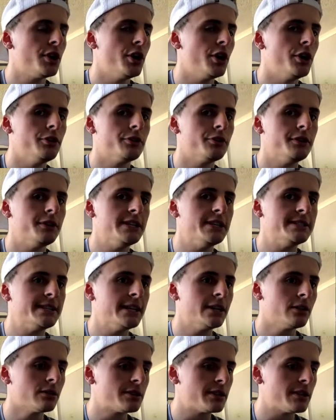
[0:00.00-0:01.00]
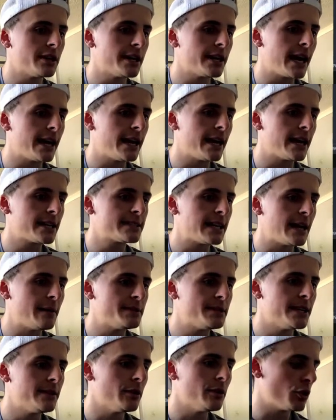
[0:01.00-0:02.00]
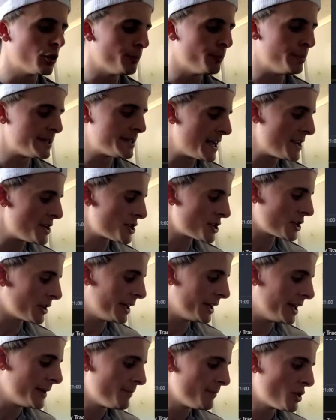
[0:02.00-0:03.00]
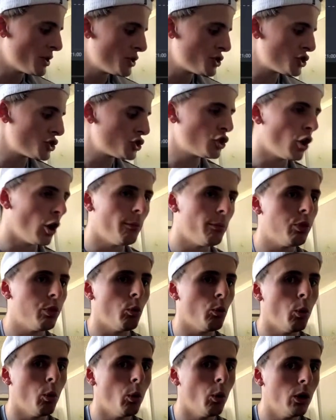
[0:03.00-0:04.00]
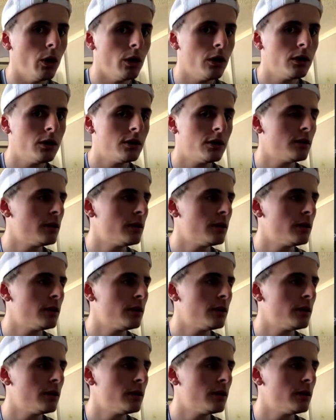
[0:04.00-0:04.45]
and these deals that are getting accepted that could potentially stop the war,